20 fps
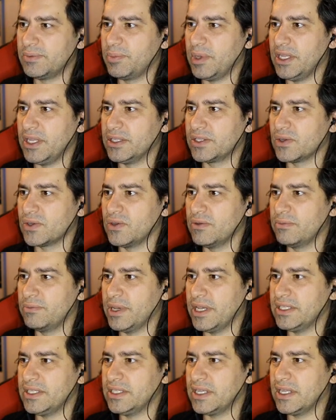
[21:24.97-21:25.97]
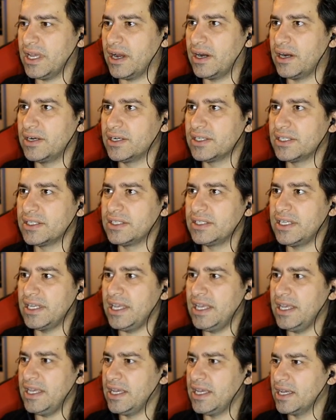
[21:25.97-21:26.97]
speed. So you basically are
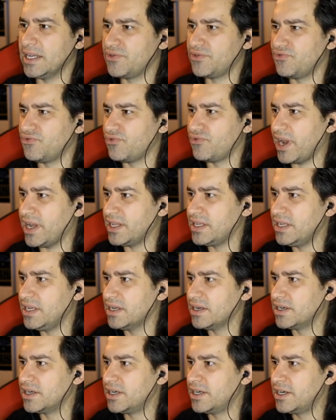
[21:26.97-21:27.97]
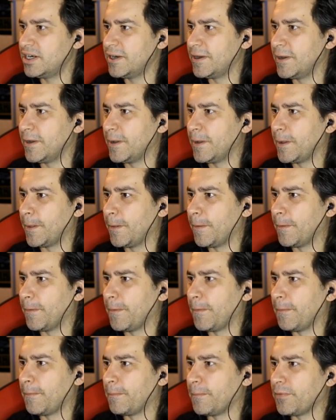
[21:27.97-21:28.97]
seeing it right here.
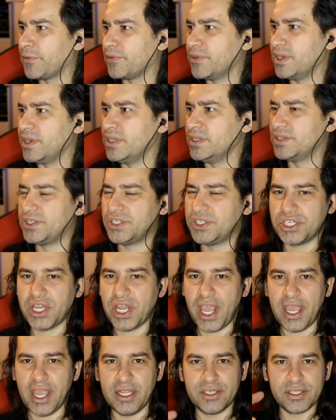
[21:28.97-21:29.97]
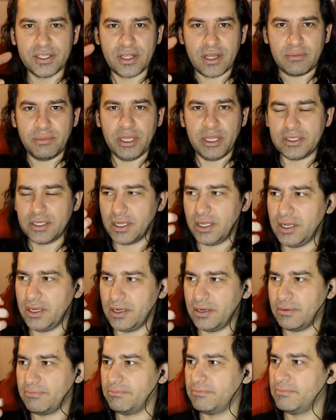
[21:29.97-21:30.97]
These chains that are
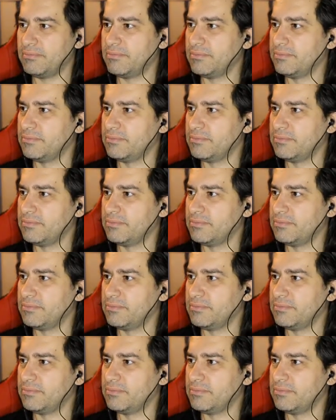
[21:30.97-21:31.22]
basically